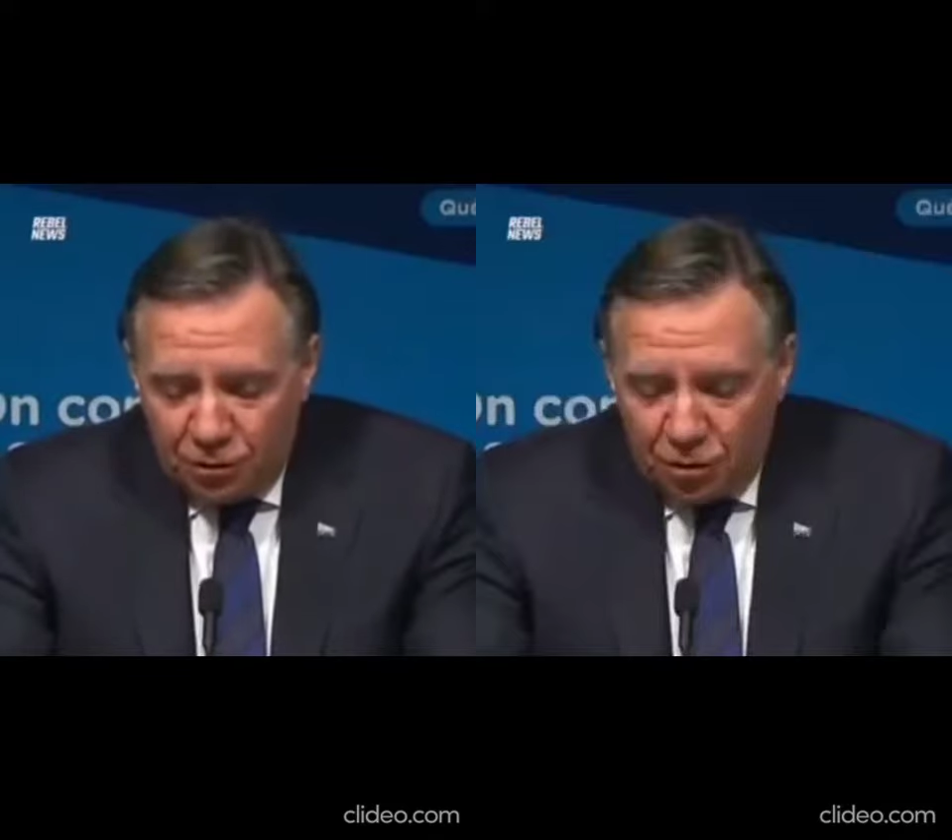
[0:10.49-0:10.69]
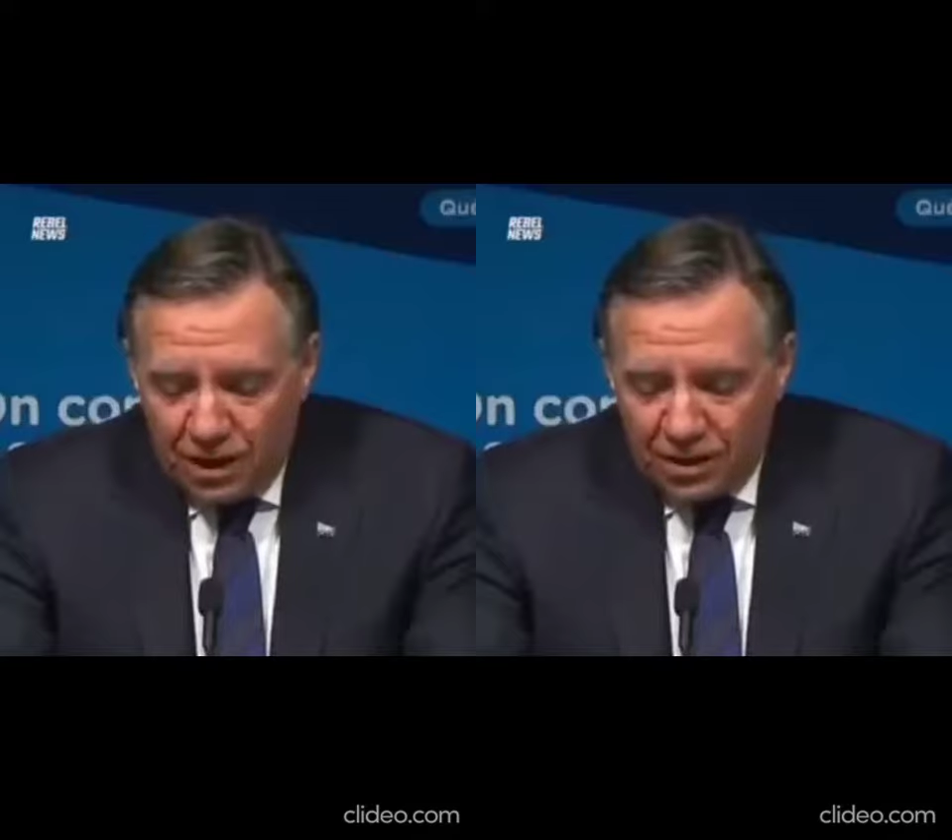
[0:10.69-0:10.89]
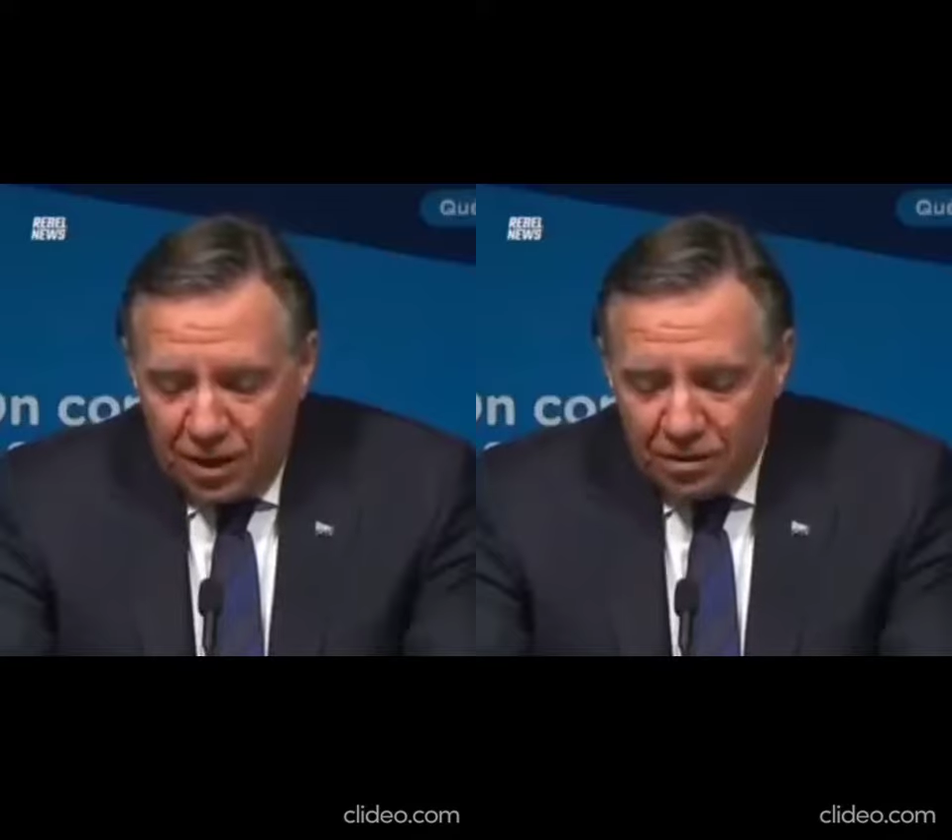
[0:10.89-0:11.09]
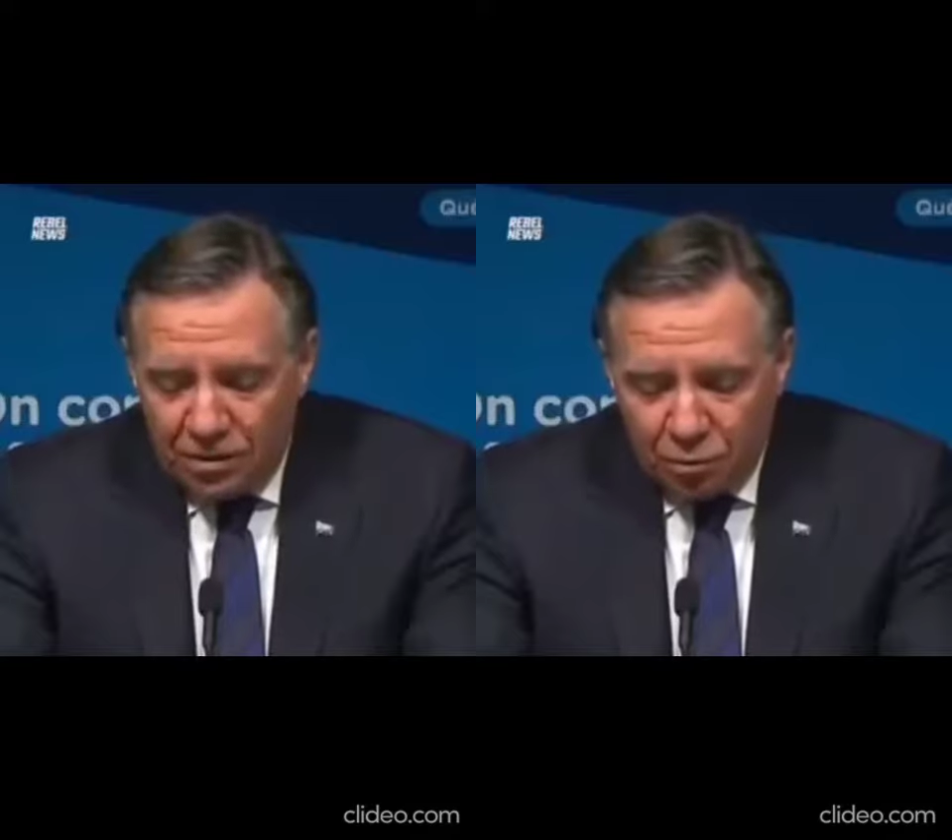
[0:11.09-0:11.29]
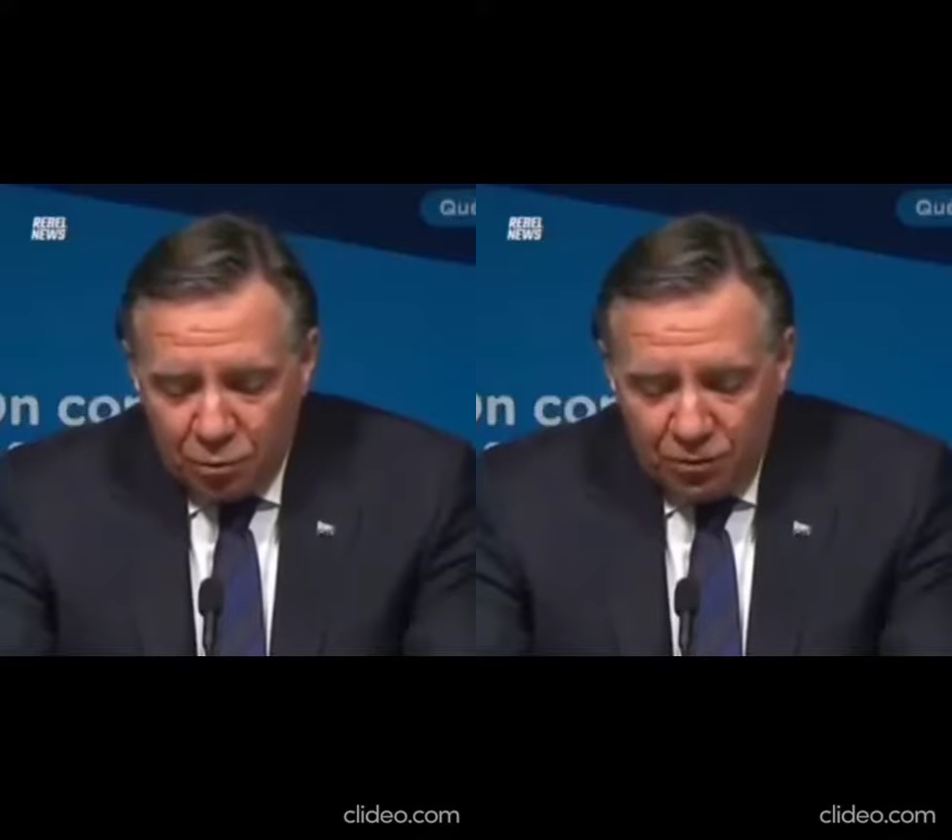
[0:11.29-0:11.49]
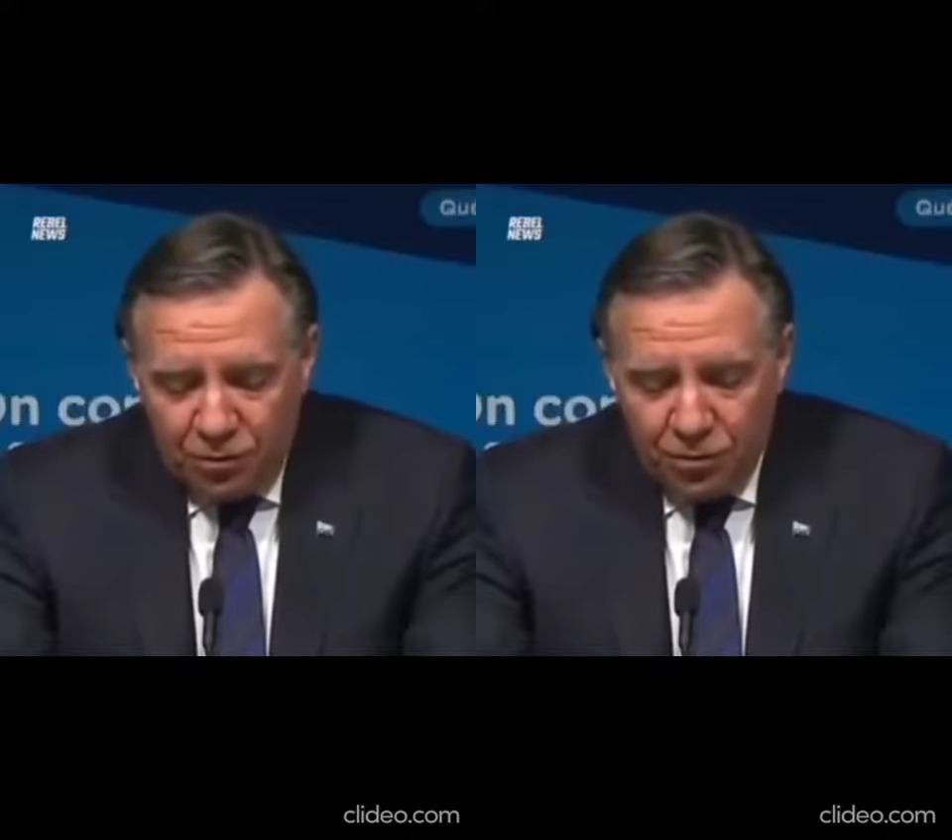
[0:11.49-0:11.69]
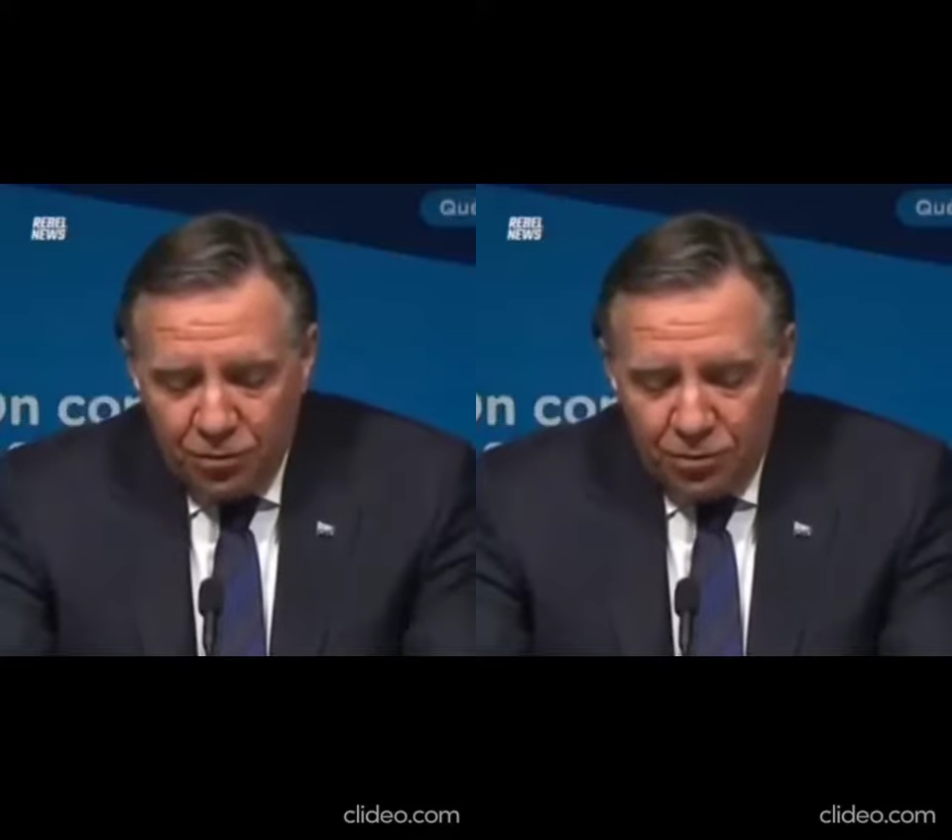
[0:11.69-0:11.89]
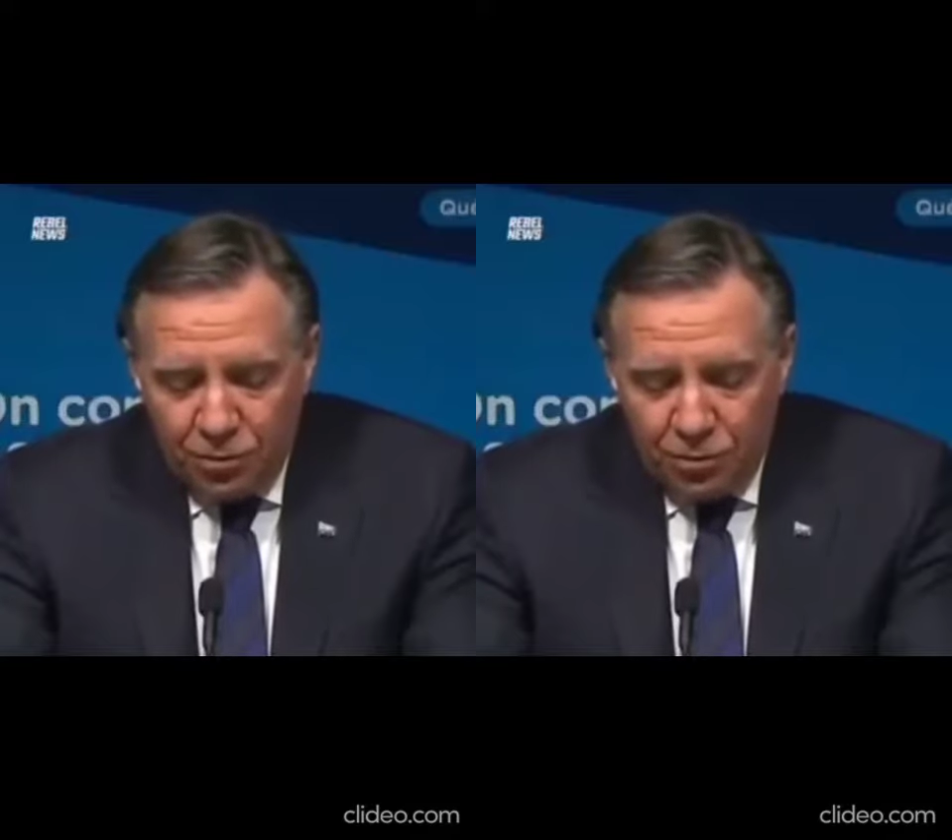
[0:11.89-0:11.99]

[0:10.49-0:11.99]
for adults who refuse